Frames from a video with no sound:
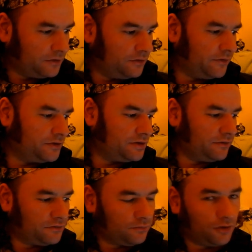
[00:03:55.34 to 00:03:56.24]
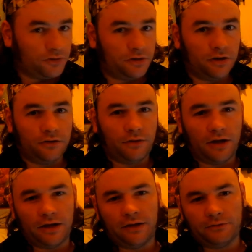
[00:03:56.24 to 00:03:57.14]
the University of Toronto,
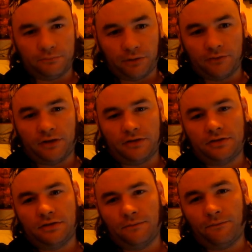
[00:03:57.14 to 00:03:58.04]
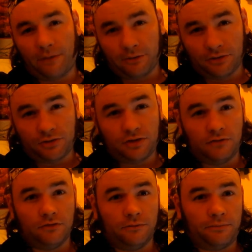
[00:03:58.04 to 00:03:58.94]
and there was a protest. Some feminists
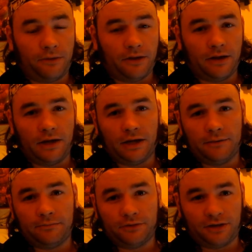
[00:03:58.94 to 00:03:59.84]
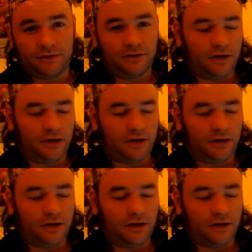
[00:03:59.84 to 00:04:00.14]
showed up and protested